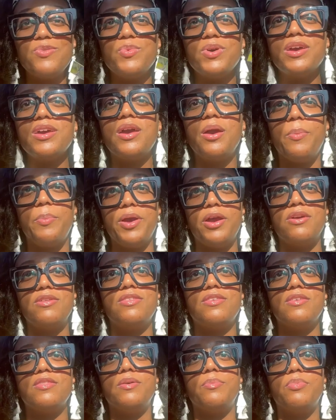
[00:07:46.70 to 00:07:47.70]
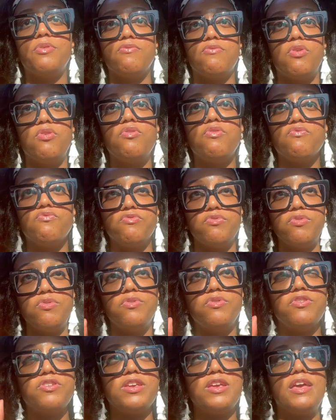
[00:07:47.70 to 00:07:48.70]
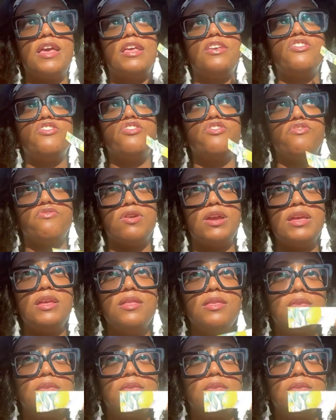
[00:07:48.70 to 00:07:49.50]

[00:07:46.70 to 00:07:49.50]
one compared to the Baroque Rouge Extrait